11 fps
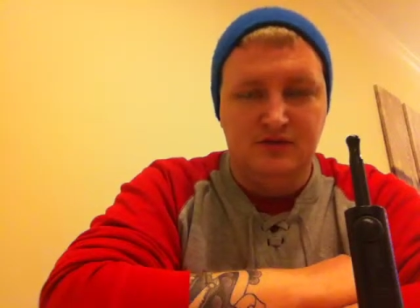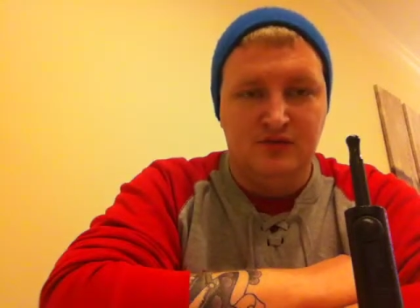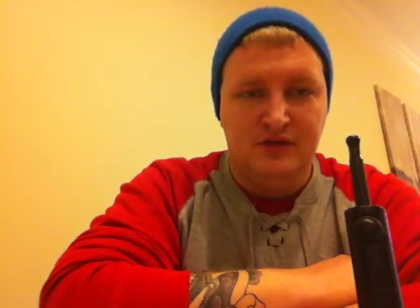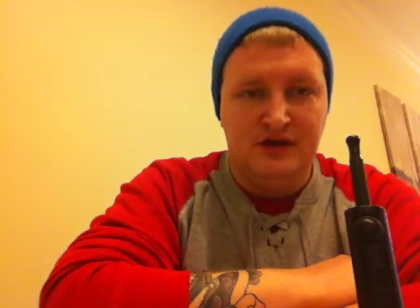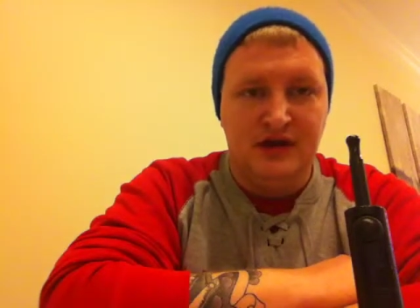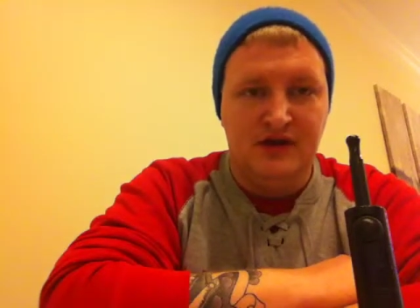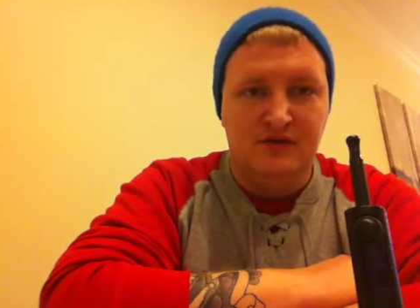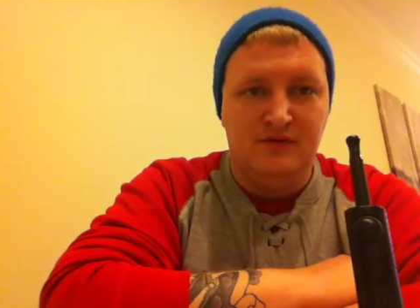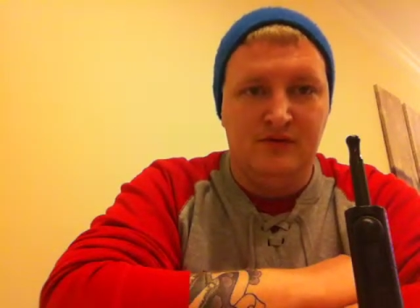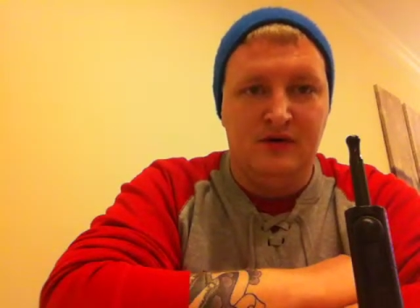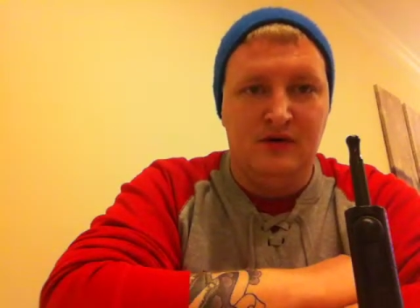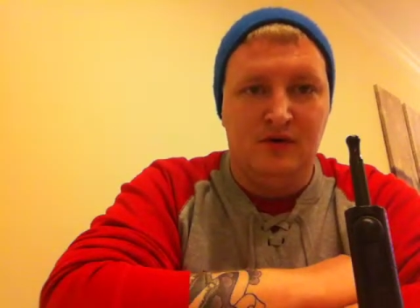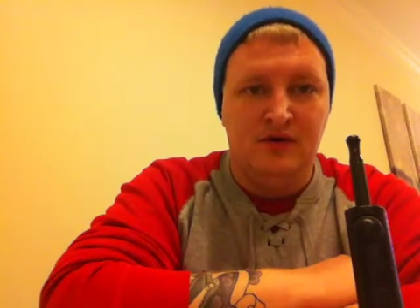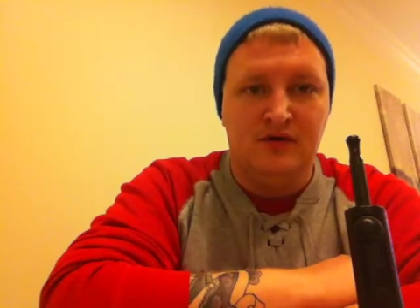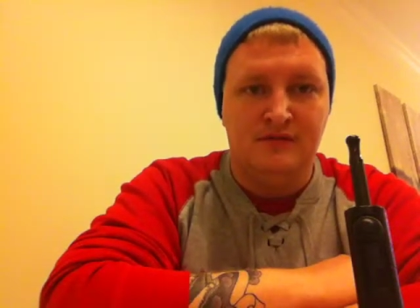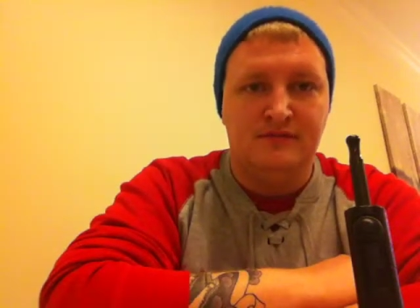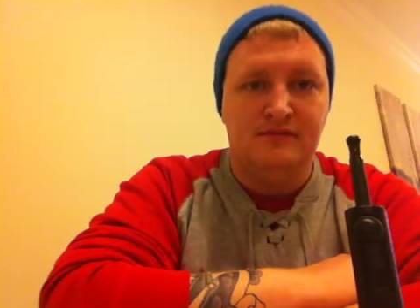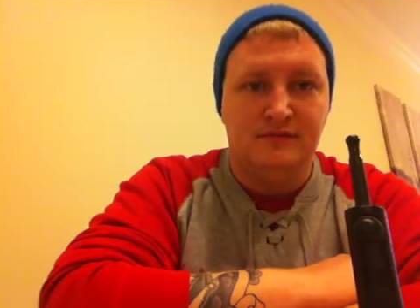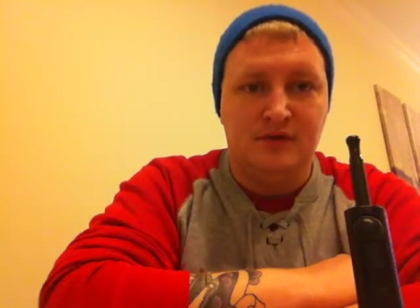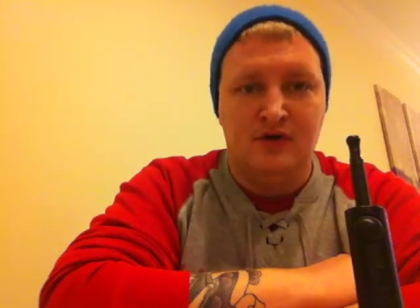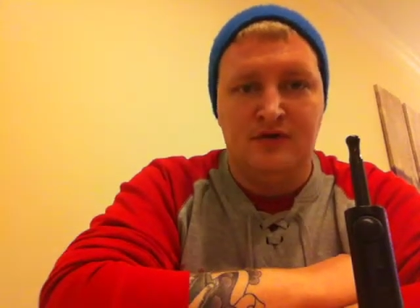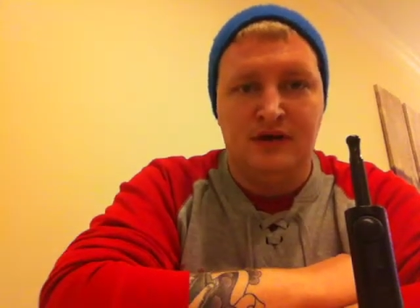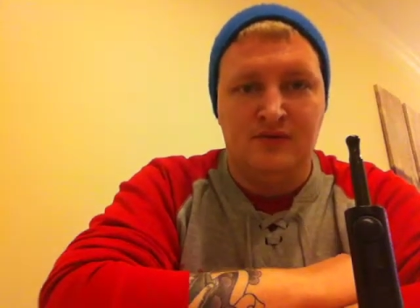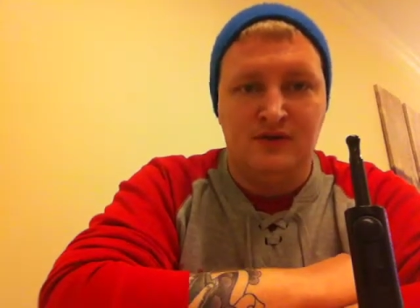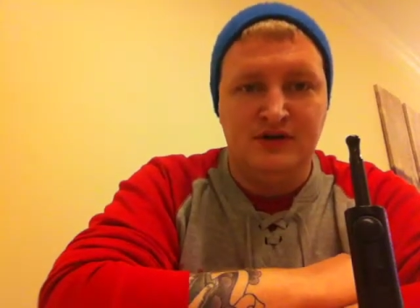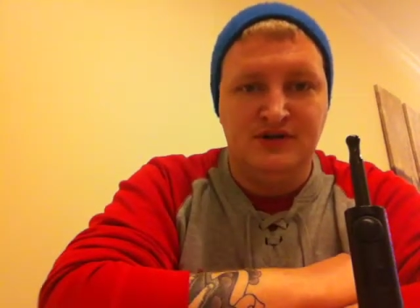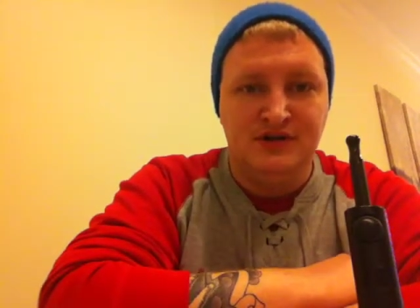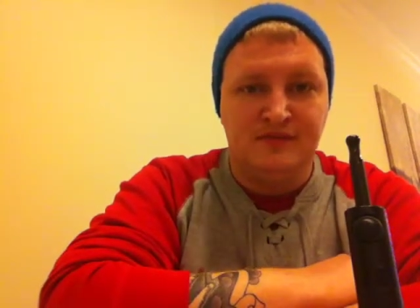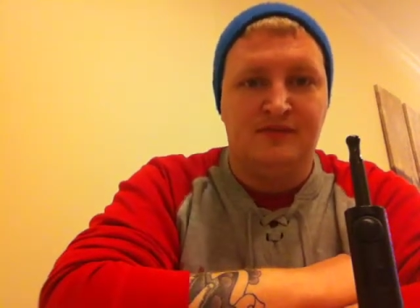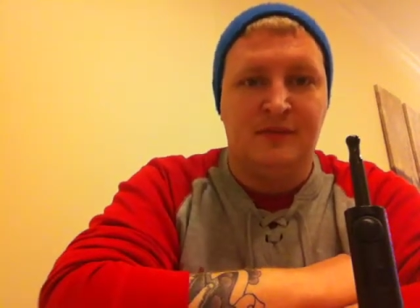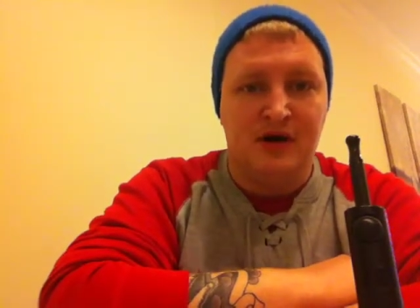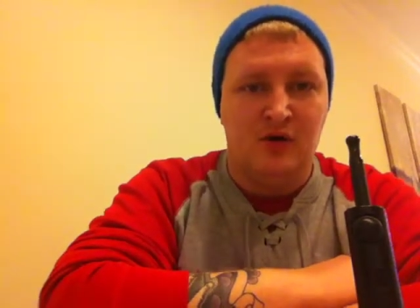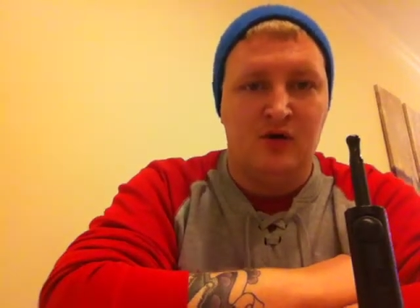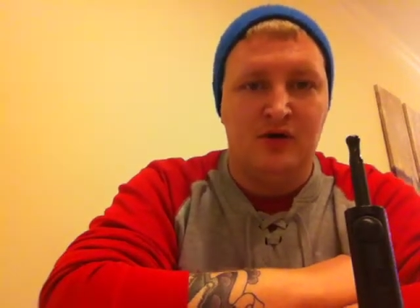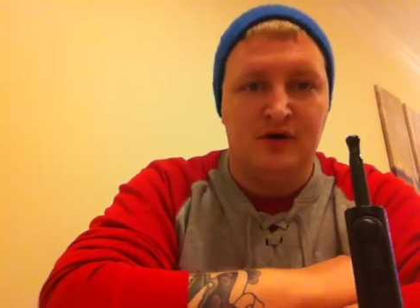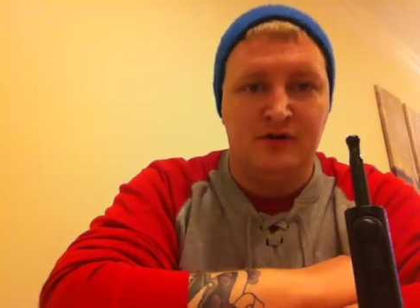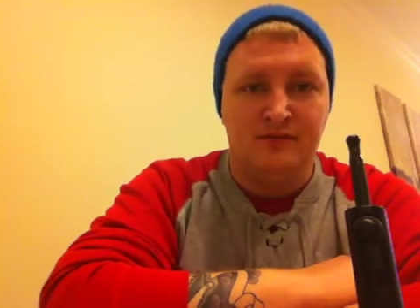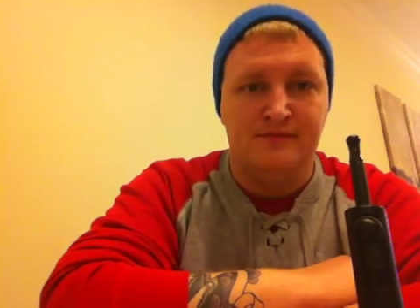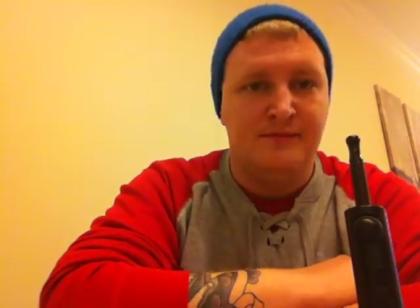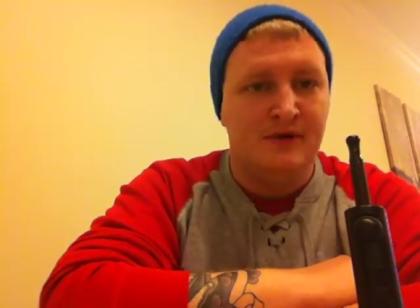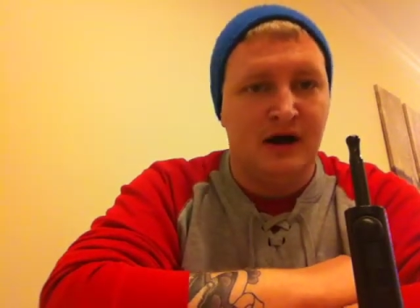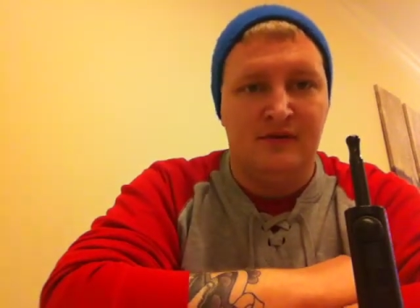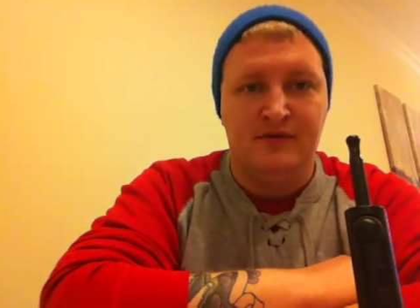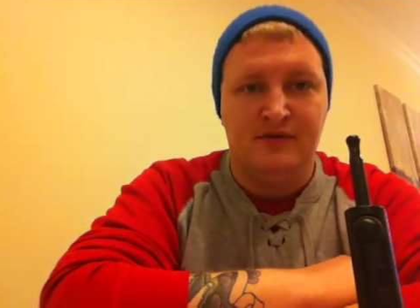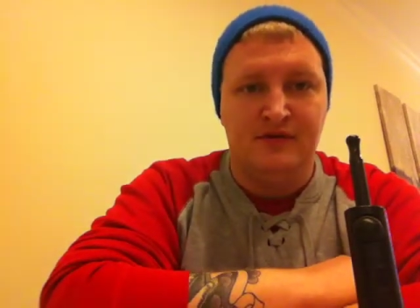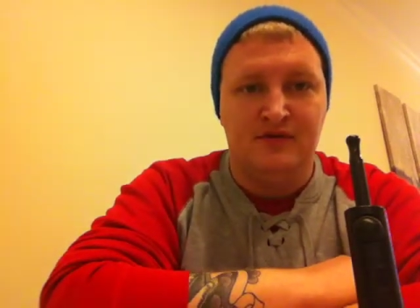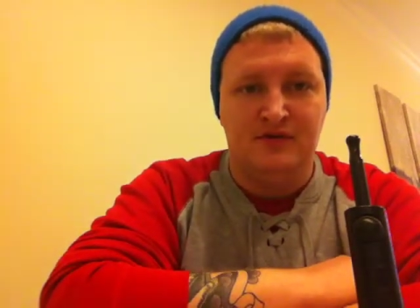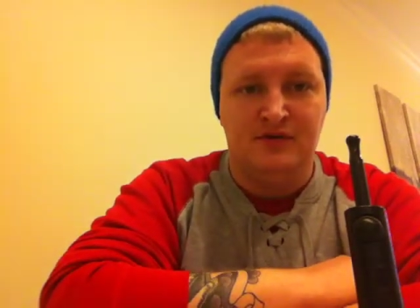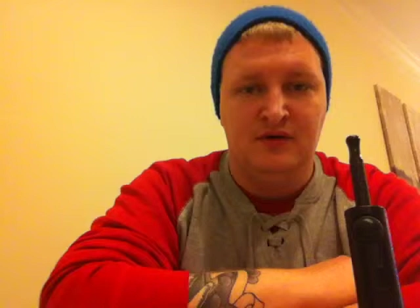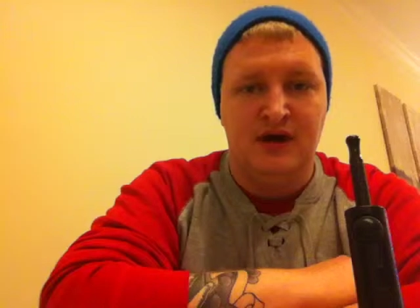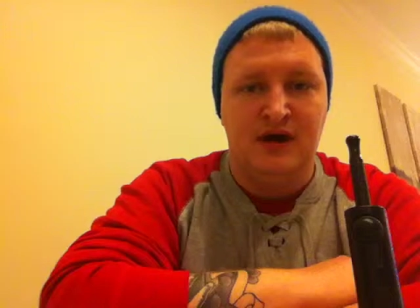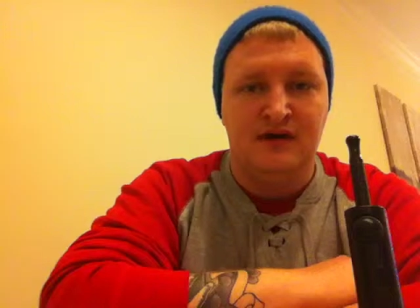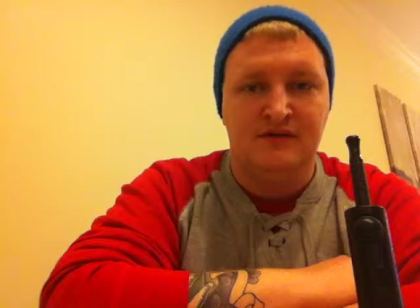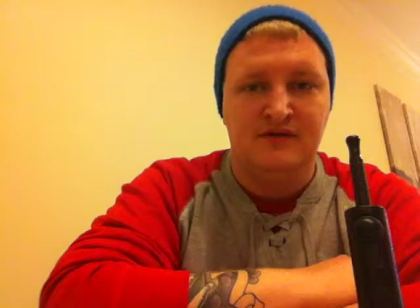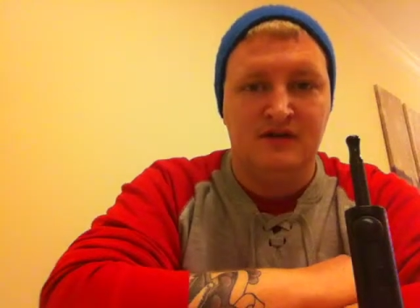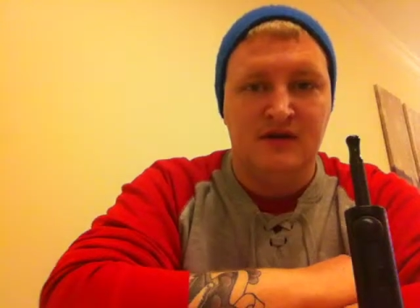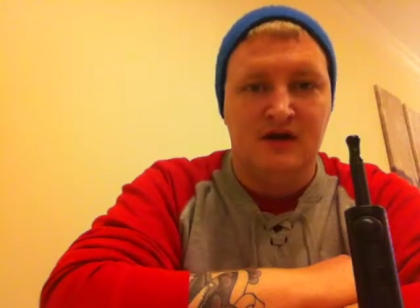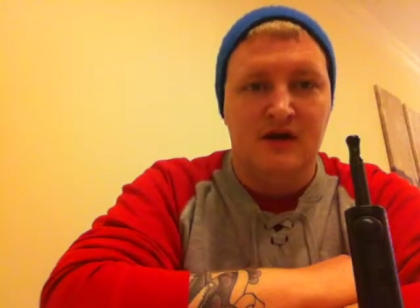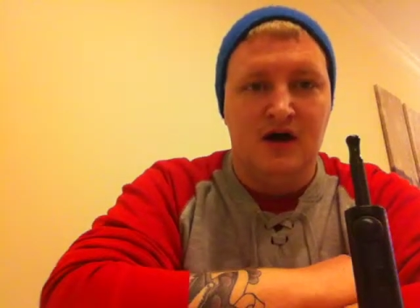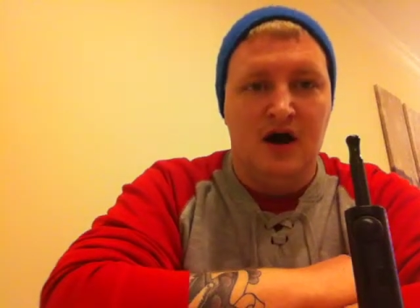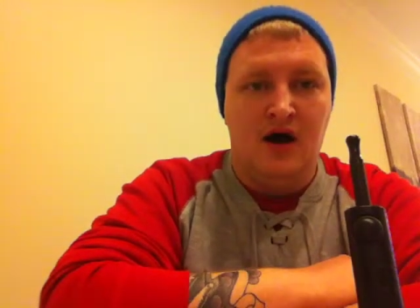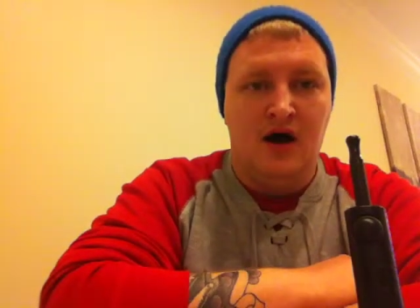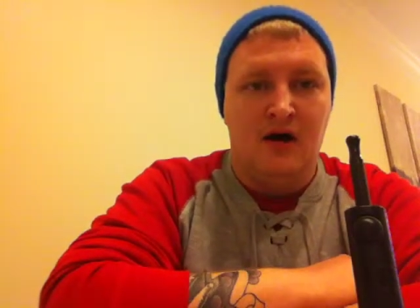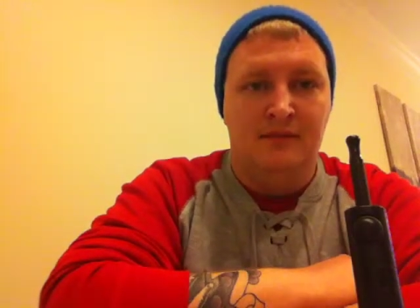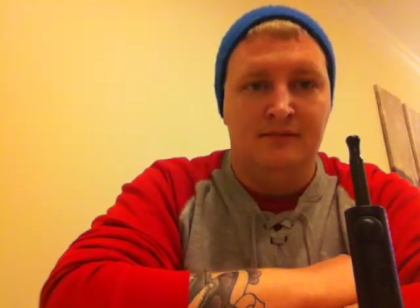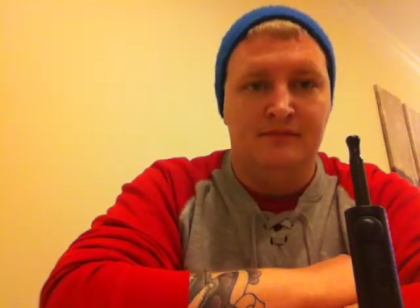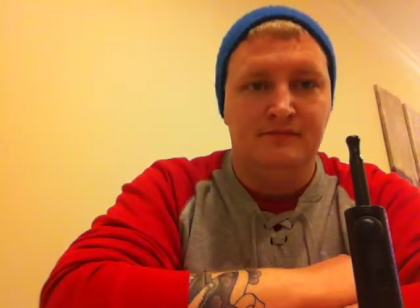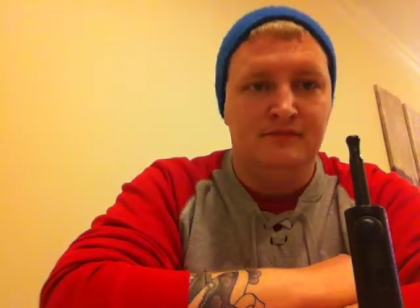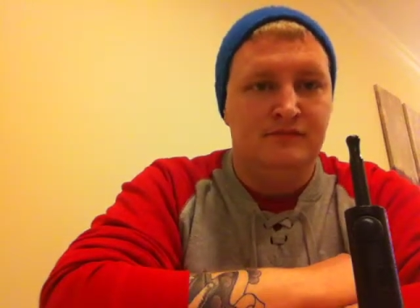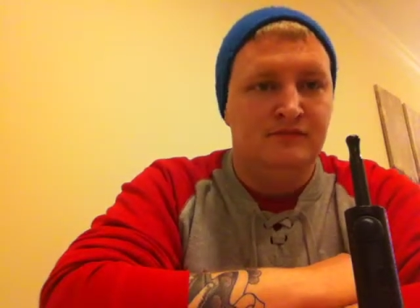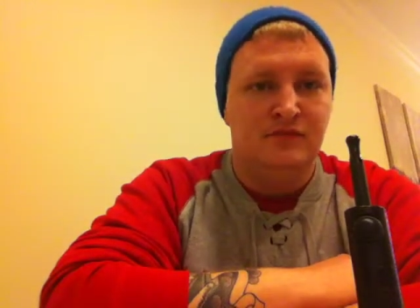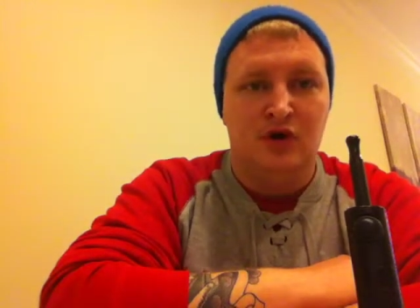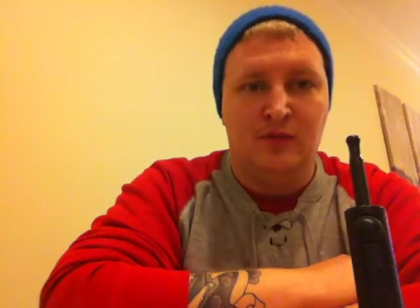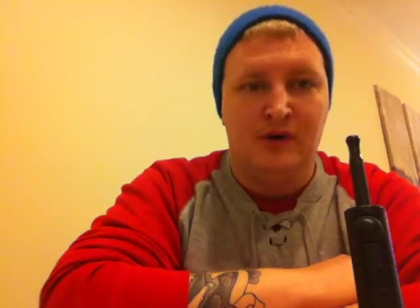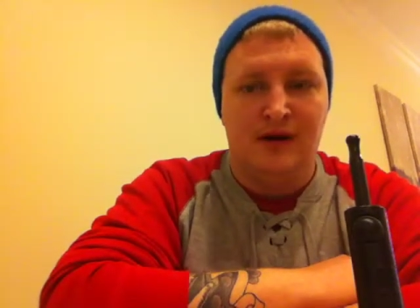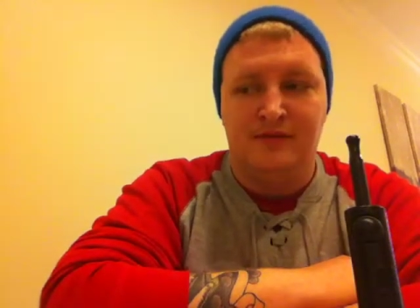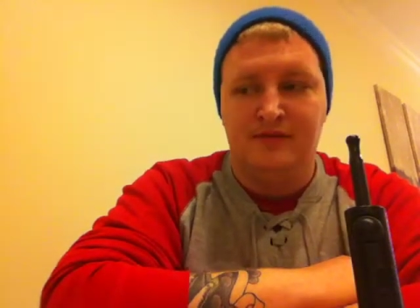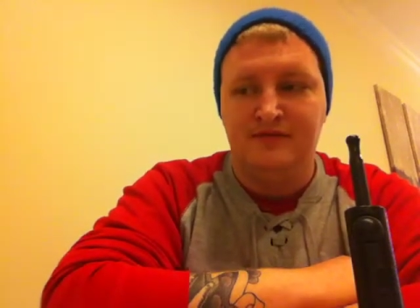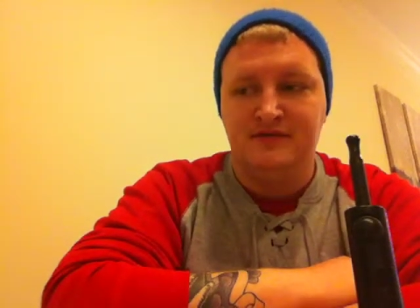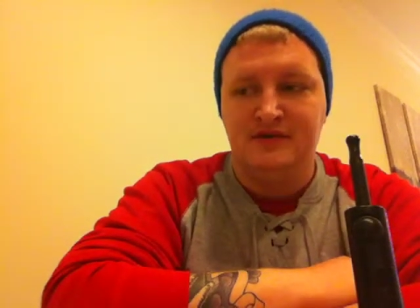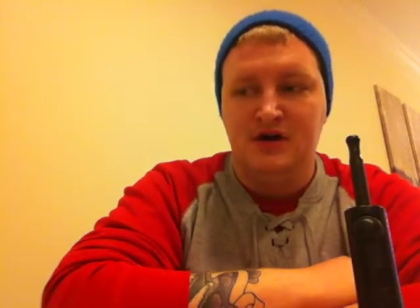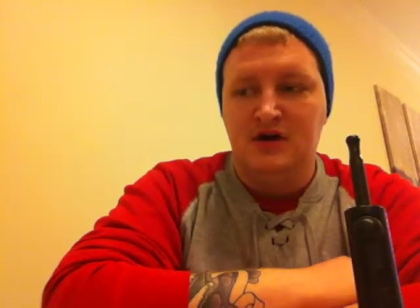Reordered, or they reshipped my order, got it within 2 days. No problems.